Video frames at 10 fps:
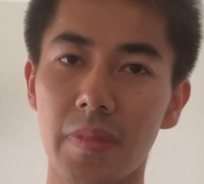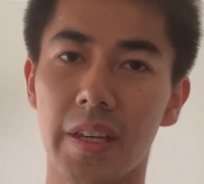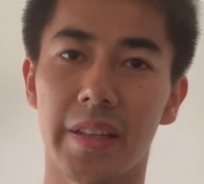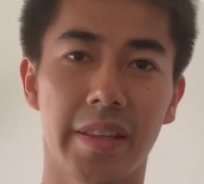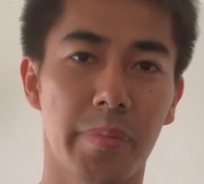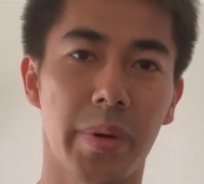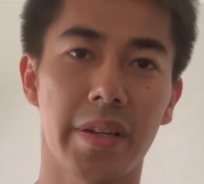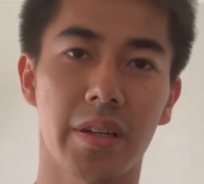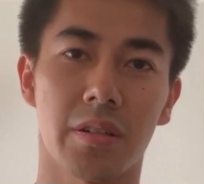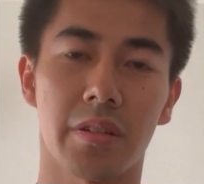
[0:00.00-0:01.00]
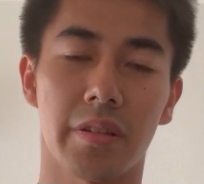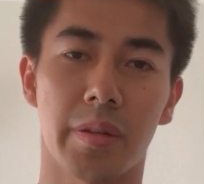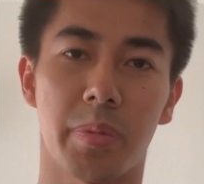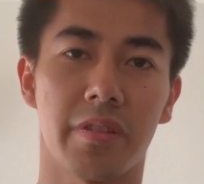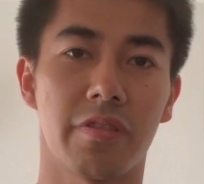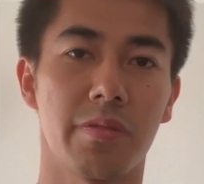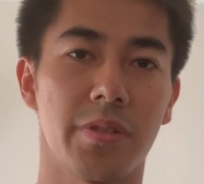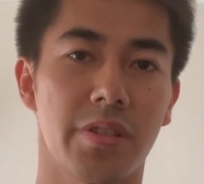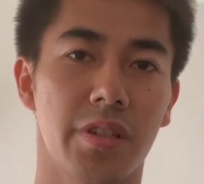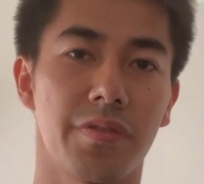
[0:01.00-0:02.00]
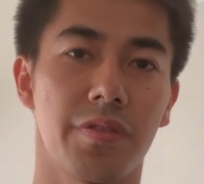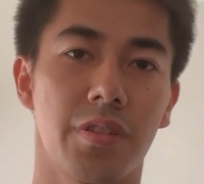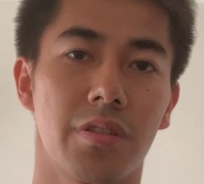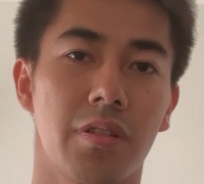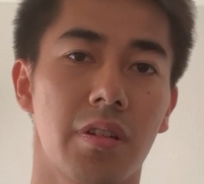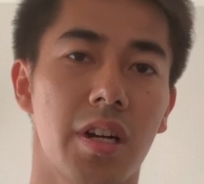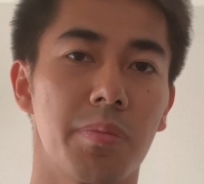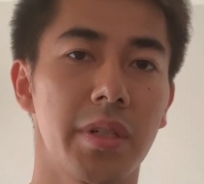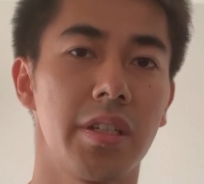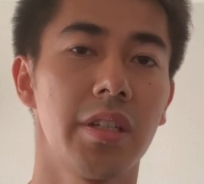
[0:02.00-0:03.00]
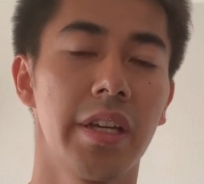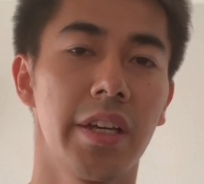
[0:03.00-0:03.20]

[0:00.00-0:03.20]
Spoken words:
and depending on the performance of your company,